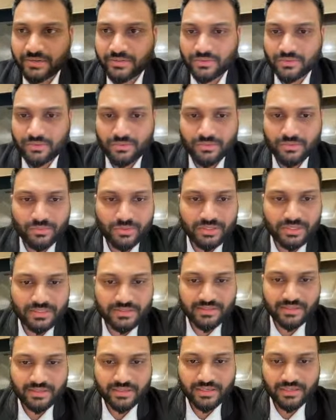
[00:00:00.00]
don't know what
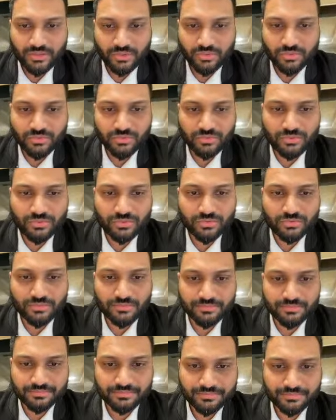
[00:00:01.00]
else I can do to.
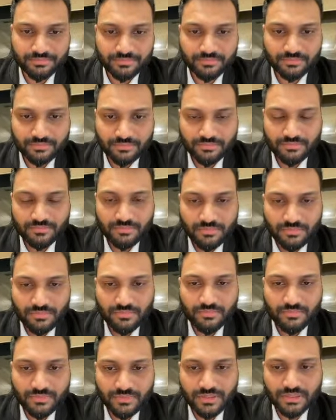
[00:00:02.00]

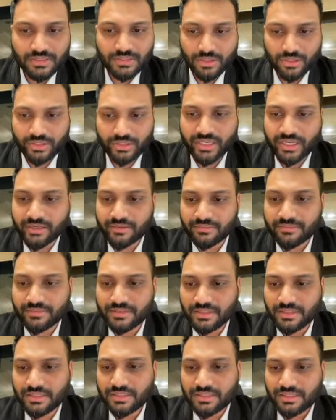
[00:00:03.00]
Okay,
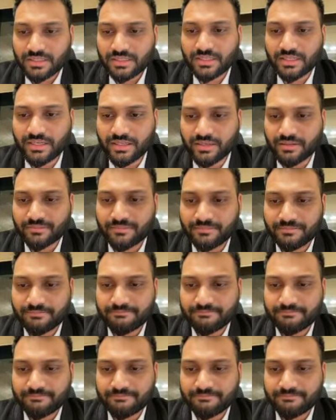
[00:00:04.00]
clear.